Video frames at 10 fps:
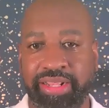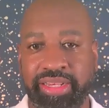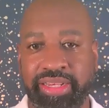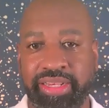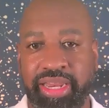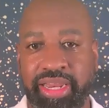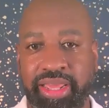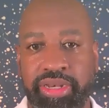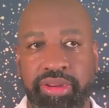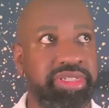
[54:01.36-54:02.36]
let me
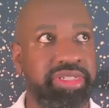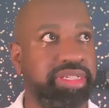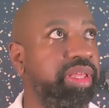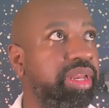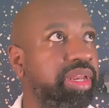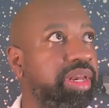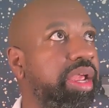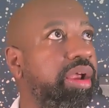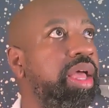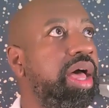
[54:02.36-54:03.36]
do something here.
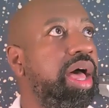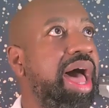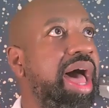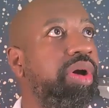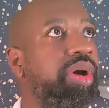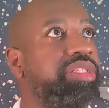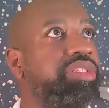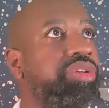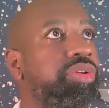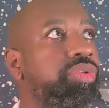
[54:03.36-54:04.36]
I'm going
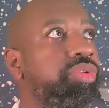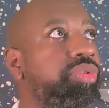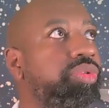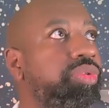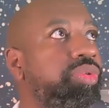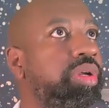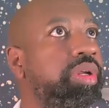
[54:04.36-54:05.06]
to